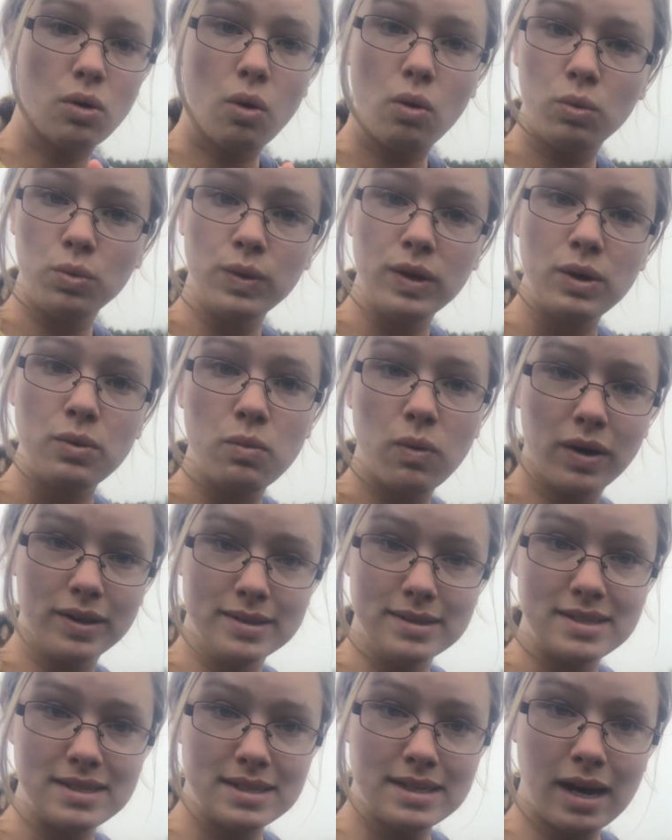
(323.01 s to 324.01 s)
Only
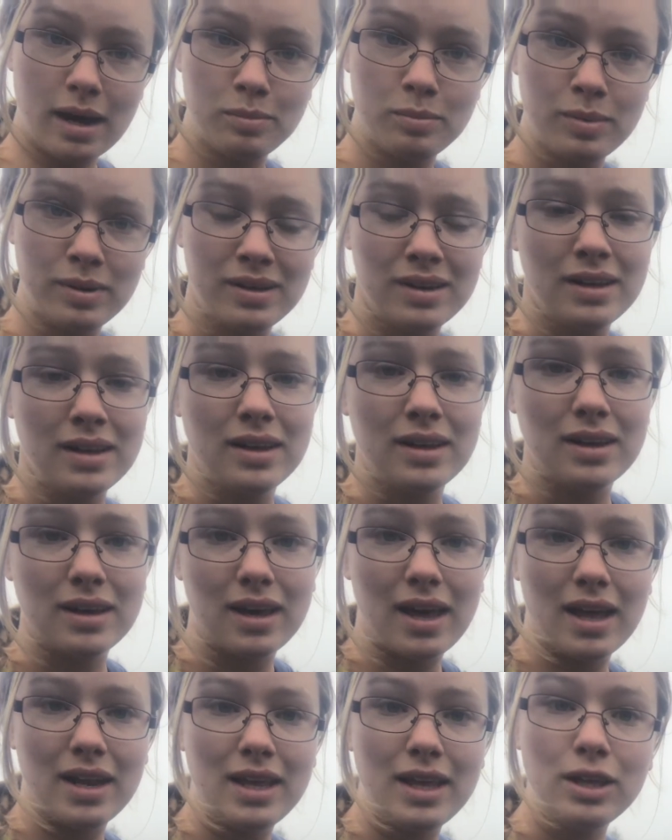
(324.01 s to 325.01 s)
one step.
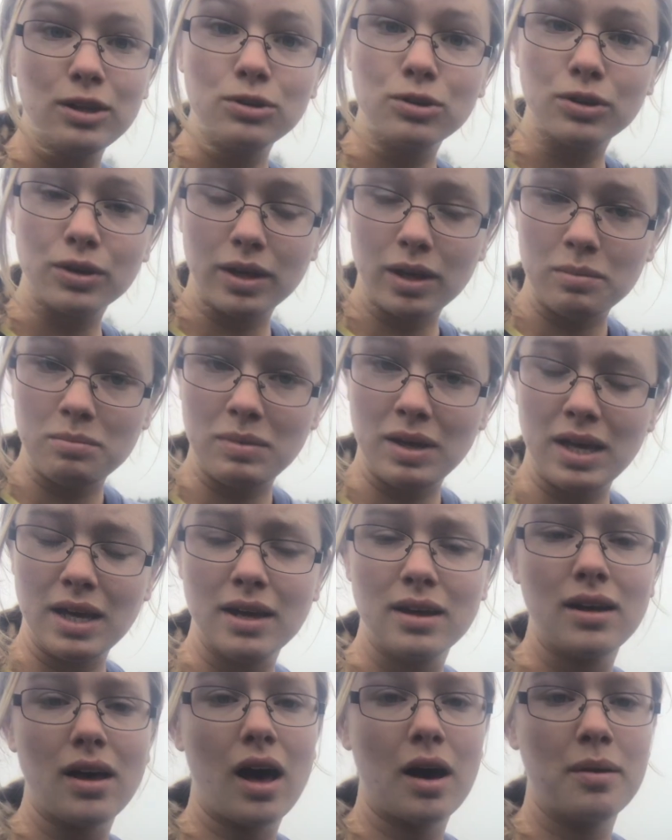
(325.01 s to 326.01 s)
Can he look at
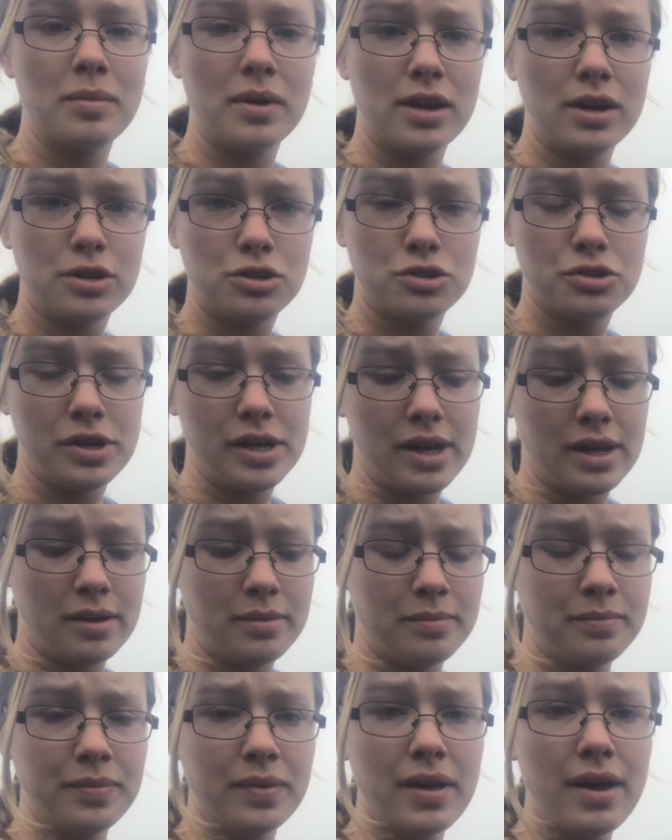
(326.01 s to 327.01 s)
me? I'm going to treat
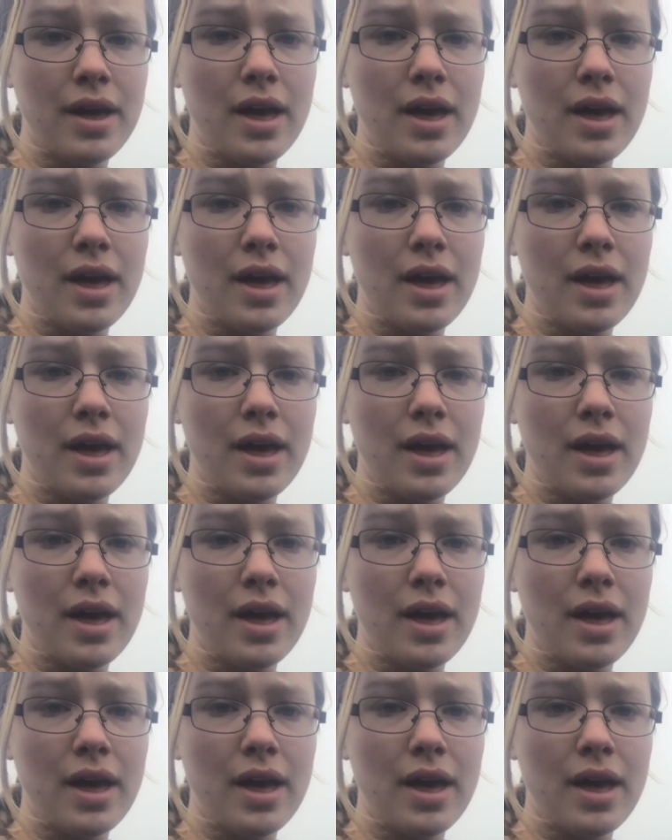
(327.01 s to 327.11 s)
him.